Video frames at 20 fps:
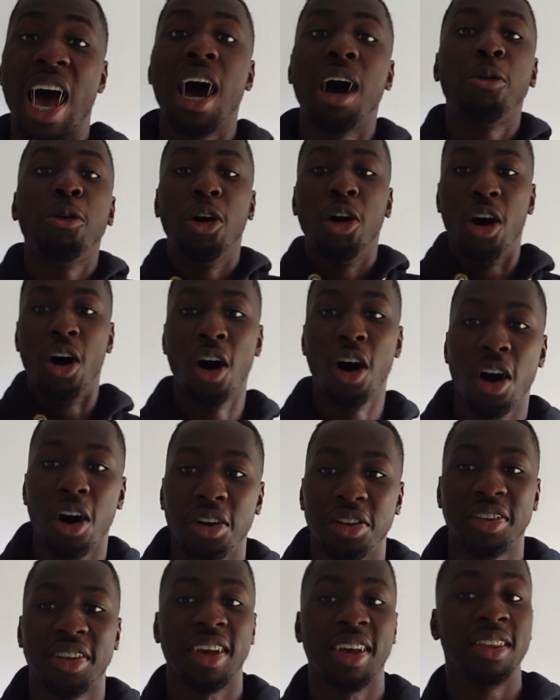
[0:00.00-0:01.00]
Our
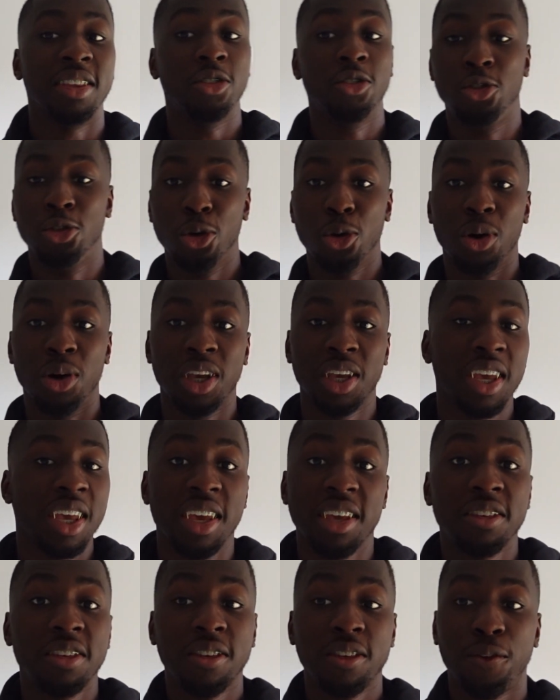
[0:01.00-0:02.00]
heart and joy
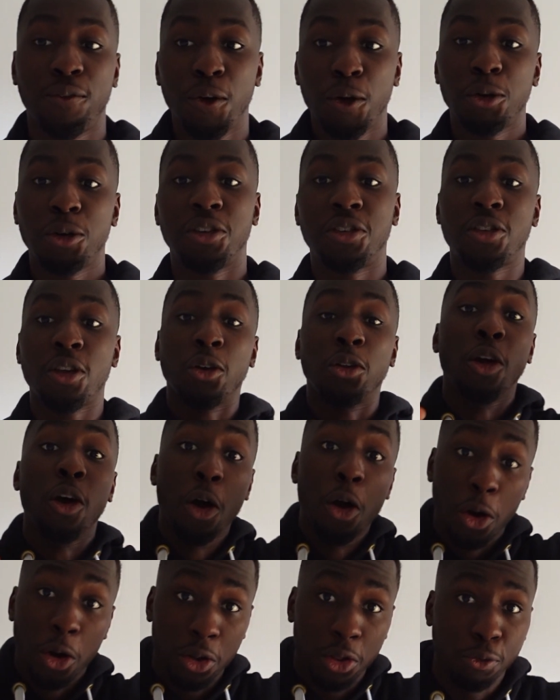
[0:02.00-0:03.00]
isn't focused on
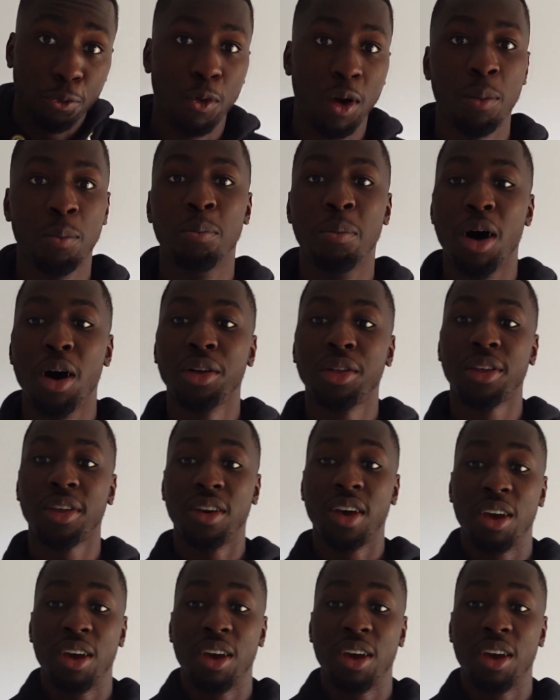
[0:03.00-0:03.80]
earth where moth,